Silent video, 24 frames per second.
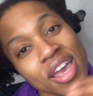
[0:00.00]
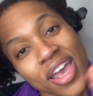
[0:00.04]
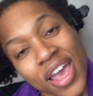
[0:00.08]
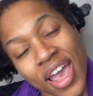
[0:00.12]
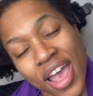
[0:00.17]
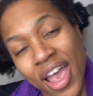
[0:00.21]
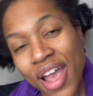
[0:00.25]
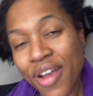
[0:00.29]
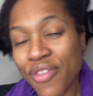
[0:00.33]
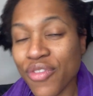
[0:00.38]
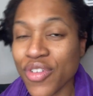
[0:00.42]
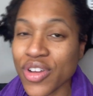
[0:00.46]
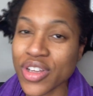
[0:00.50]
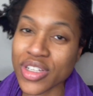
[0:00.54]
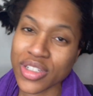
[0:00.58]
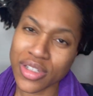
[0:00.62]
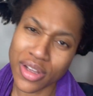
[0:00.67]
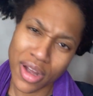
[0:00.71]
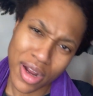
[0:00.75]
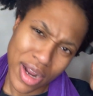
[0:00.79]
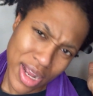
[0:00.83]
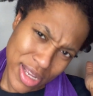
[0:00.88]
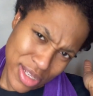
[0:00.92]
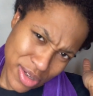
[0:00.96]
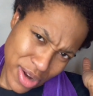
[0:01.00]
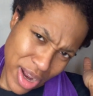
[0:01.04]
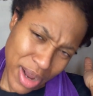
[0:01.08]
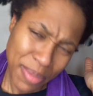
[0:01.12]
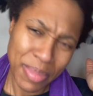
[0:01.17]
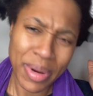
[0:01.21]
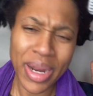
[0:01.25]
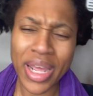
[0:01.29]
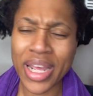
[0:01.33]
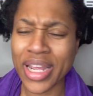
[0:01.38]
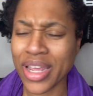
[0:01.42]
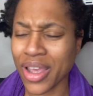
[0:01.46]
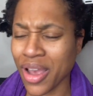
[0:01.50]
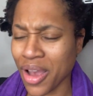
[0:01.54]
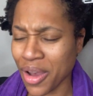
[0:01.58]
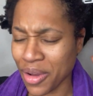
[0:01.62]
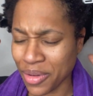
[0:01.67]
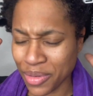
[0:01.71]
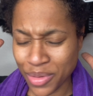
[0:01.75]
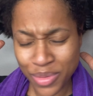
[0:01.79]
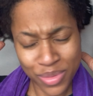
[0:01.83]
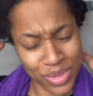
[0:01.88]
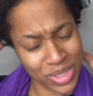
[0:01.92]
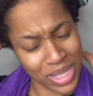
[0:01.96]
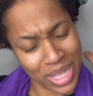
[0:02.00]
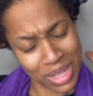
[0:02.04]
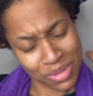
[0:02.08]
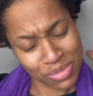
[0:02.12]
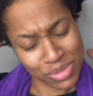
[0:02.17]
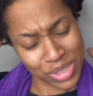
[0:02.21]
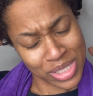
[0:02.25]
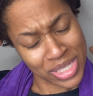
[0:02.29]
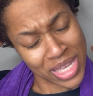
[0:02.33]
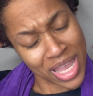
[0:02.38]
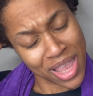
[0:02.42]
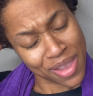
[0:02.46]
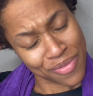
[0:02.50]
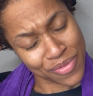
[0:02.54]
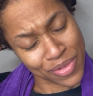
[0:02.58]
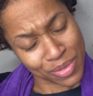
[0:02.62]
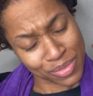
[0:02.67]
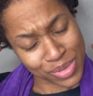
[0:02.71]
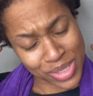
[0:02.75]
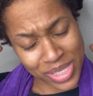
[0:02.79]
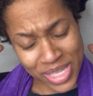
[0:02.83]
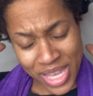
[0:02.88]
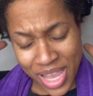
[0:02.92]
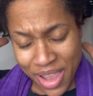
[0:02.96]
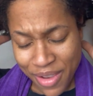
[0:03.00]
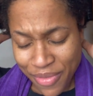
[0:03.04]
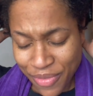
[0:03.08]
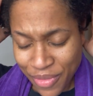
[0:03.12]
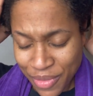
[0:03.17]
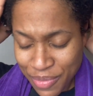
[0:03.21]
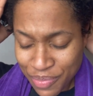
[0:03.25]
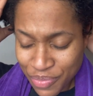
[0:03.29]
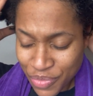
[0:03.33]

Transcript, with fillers: Every, sorry, I had to crack my neck, y'all. It was stiff, it was stiff.